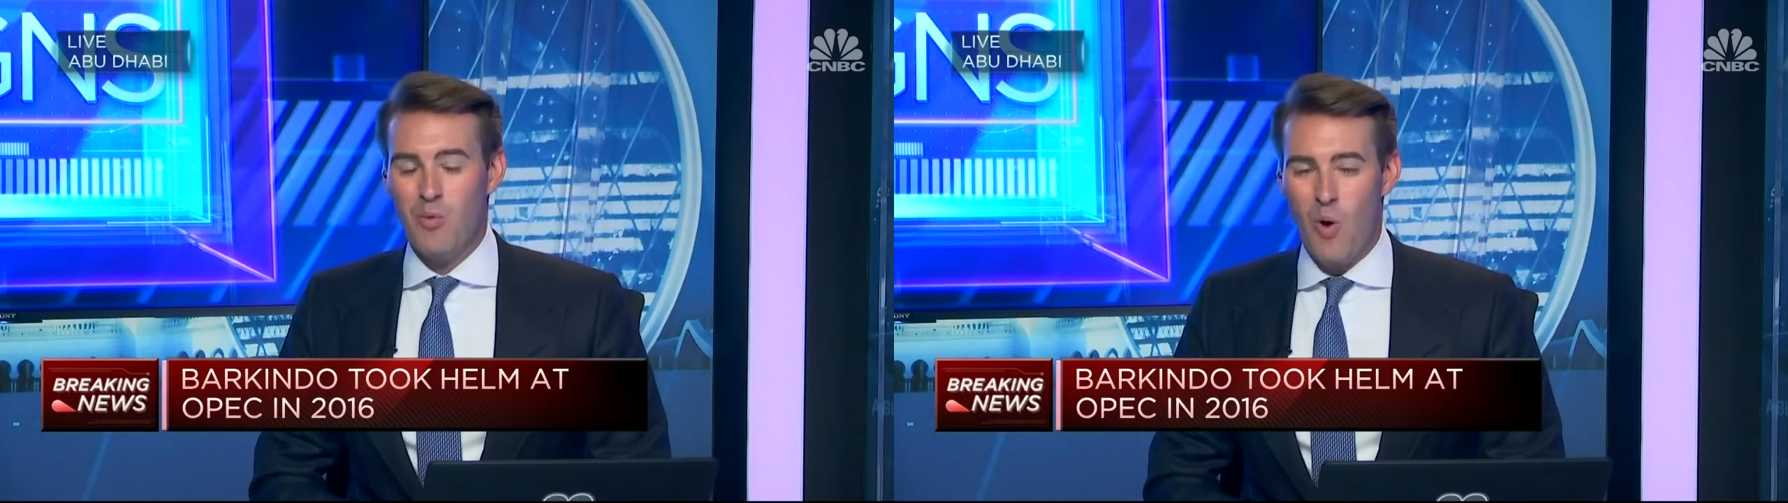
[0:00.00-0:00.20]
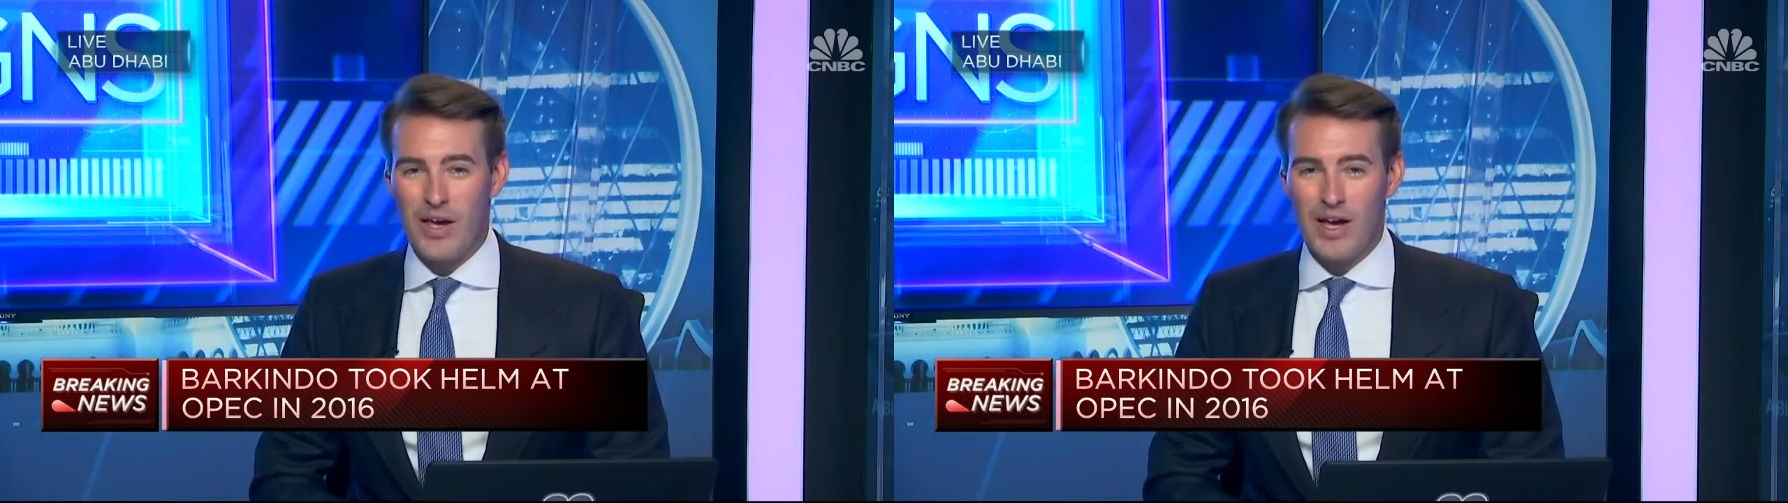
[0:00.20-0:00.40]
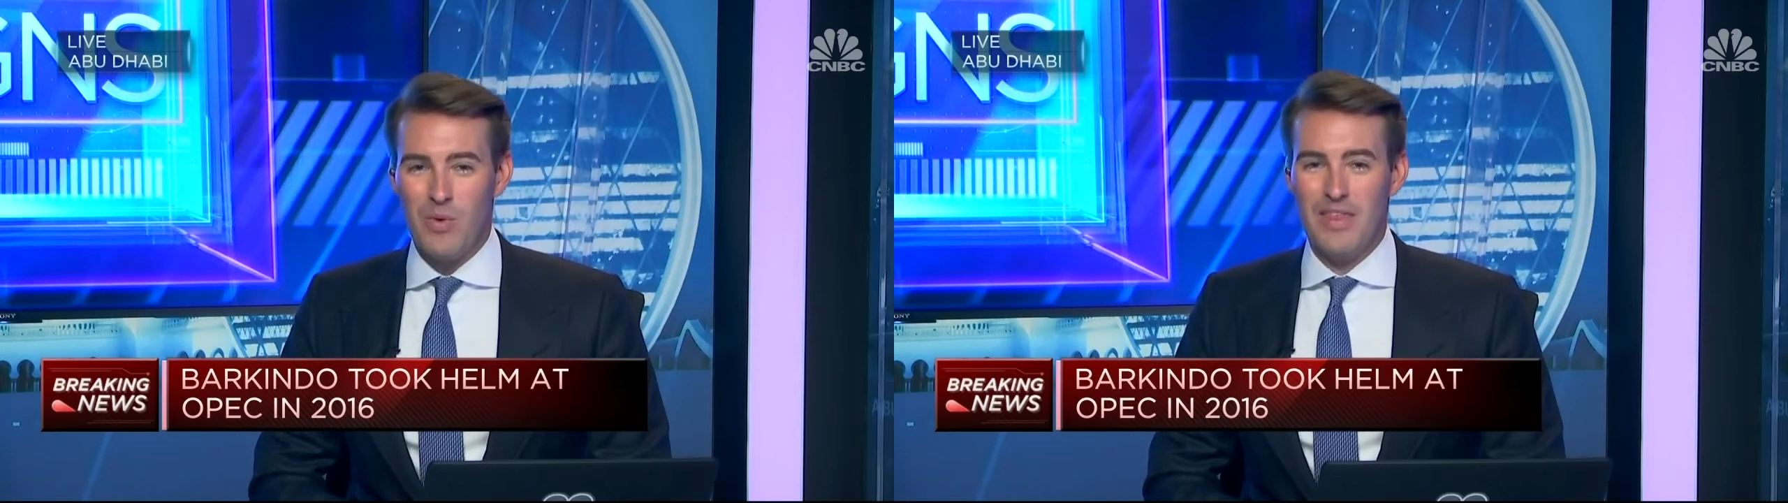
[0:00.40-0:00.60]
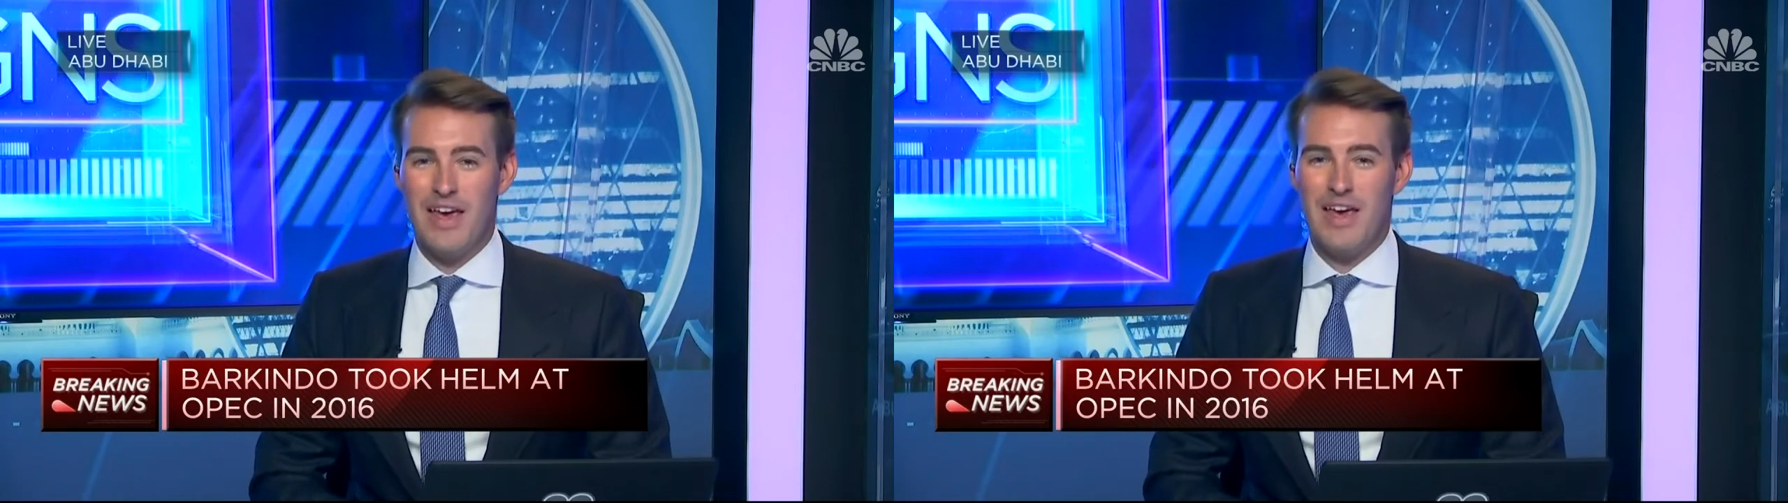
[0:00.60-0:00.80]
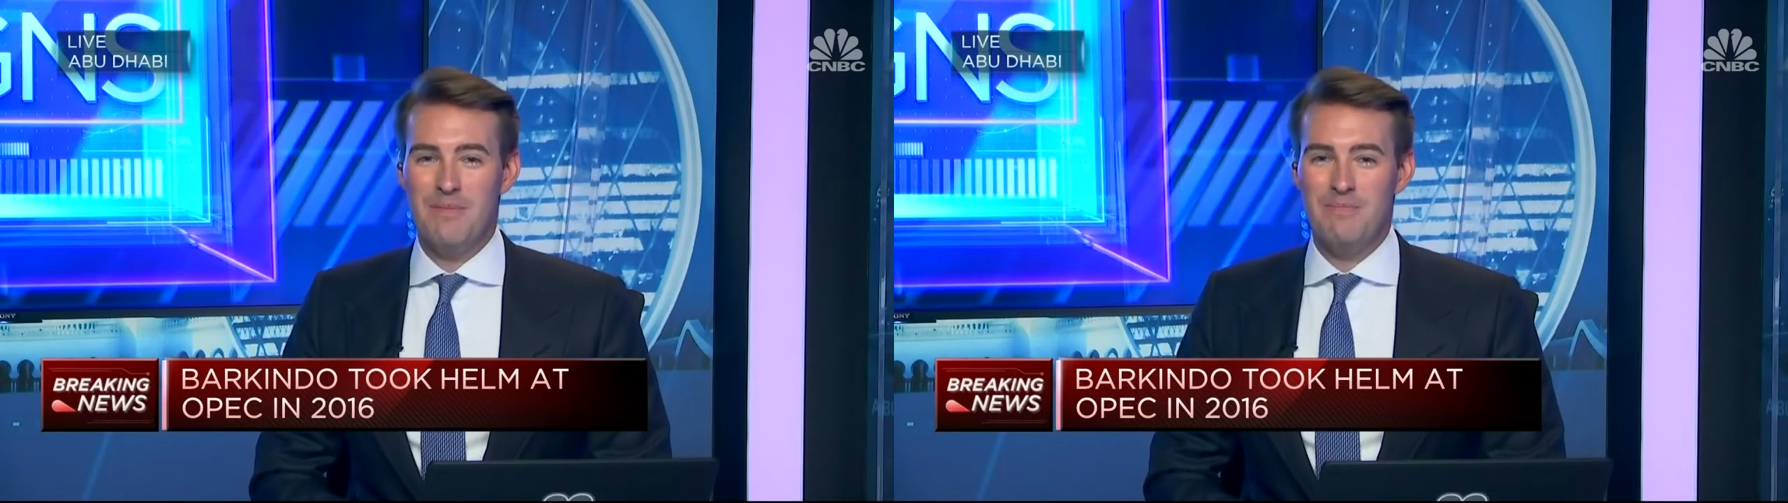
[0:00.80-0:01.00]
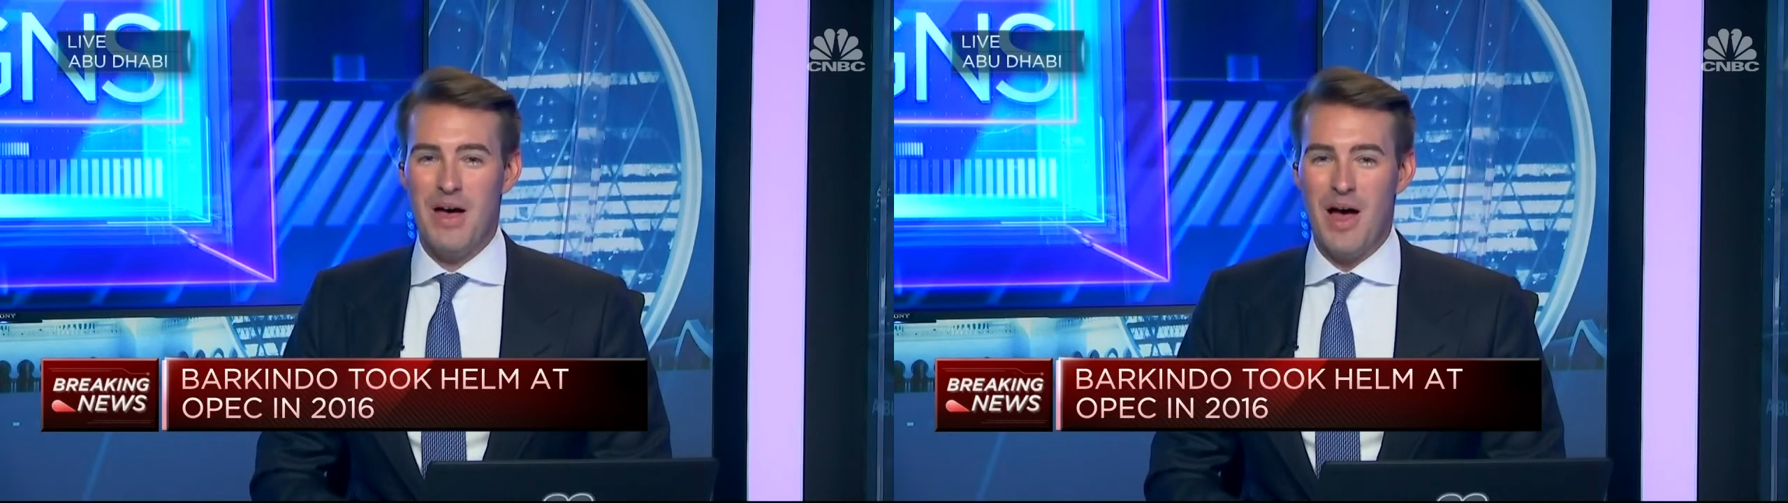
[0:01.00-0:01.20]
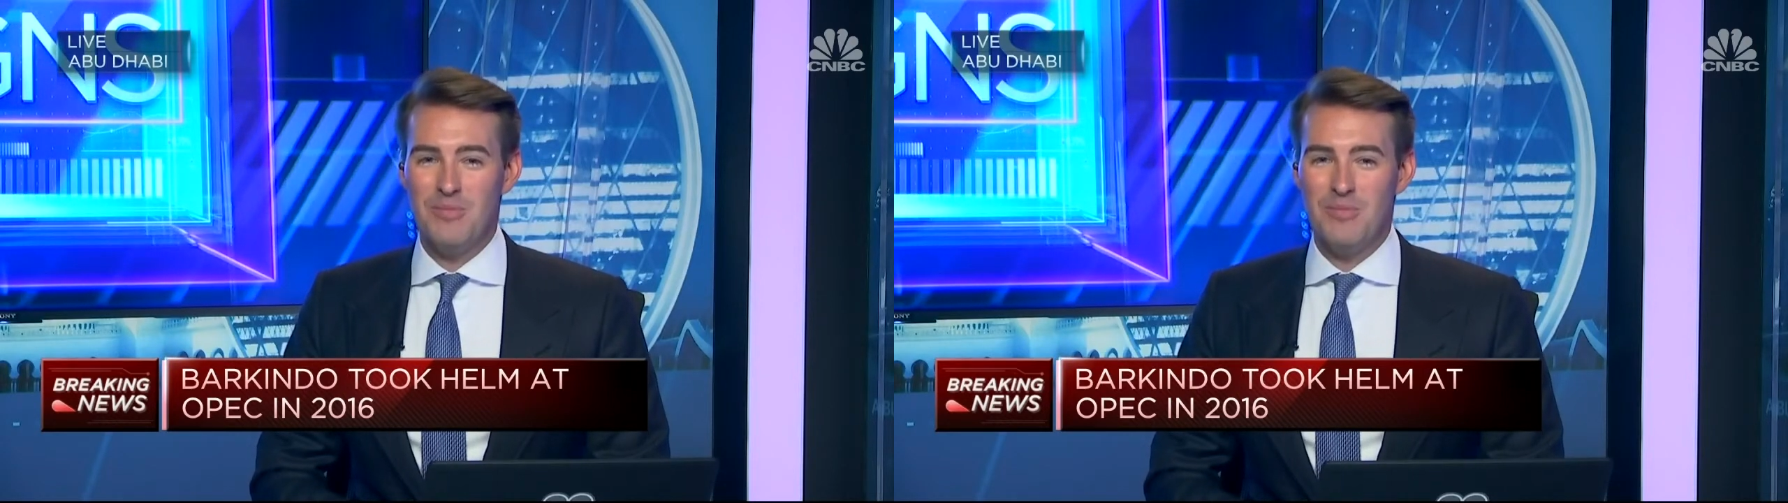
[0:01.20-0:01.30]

walking with him,